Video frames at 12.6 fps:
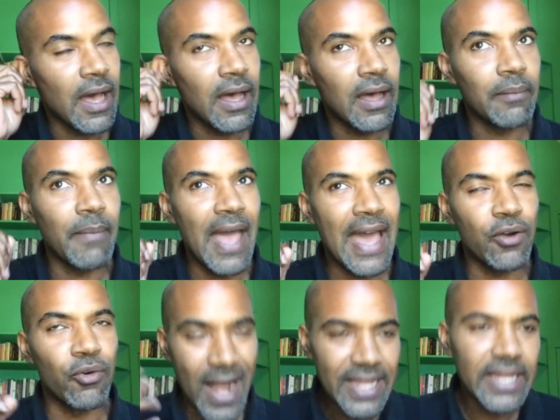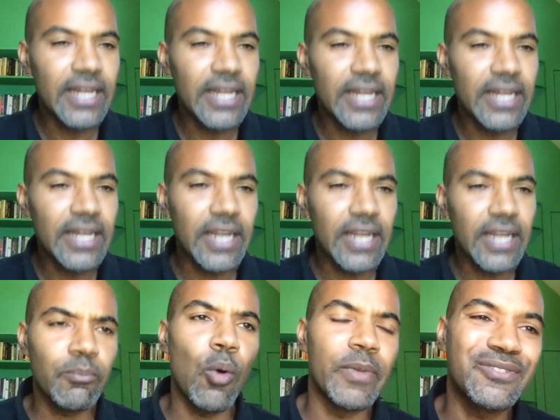um, at a reckoning
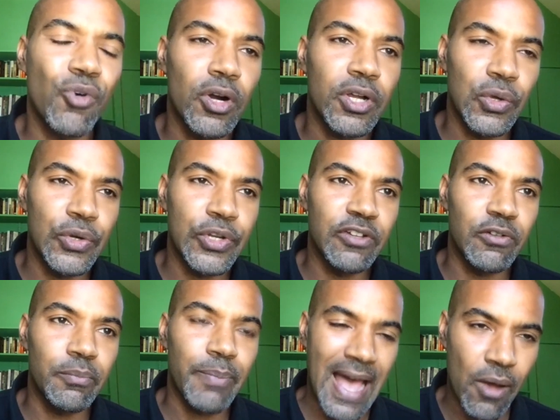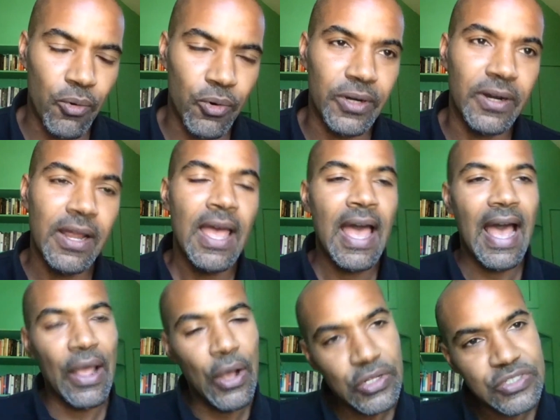moment for colonial power.
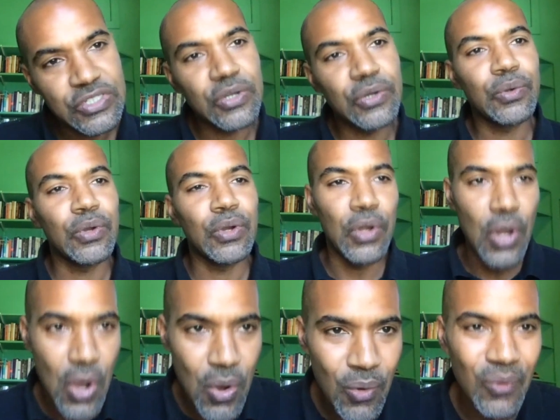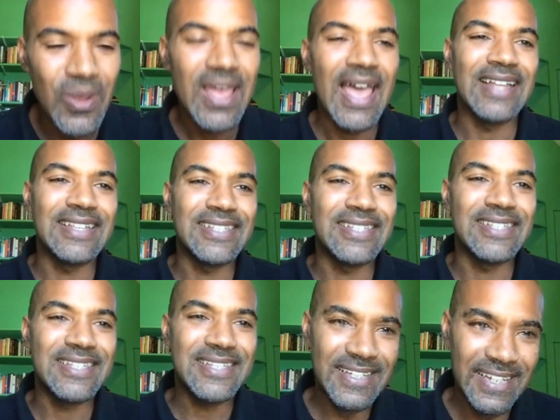I also know and
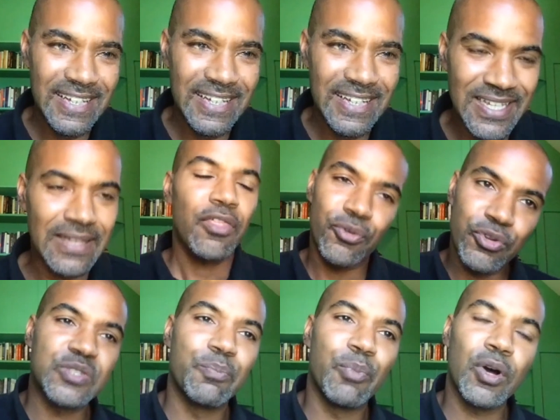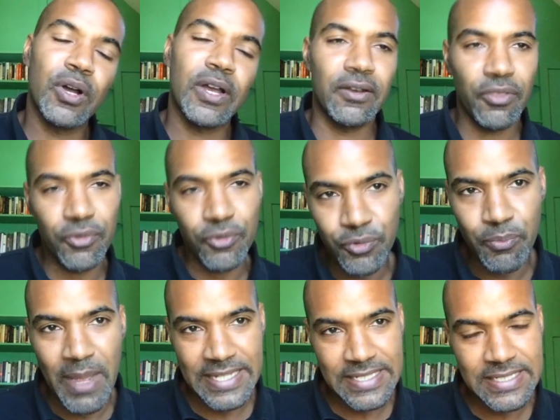see through this book and
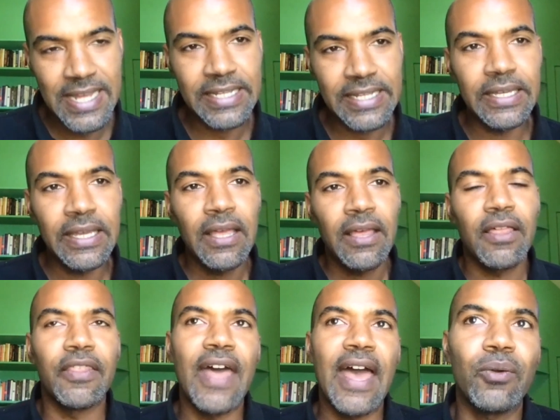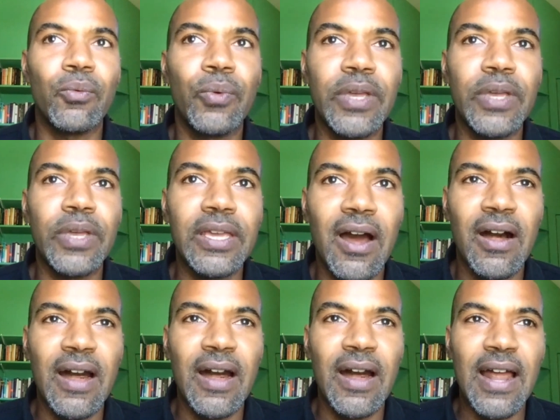through my study that we
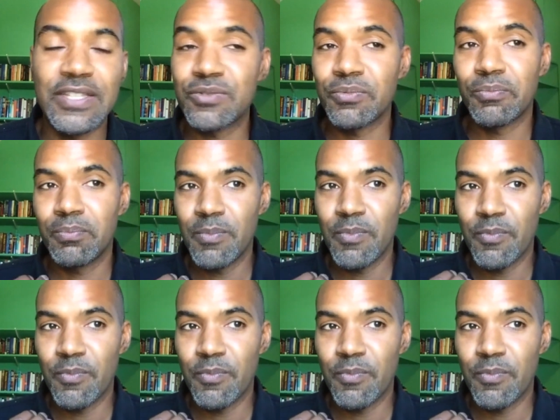are at this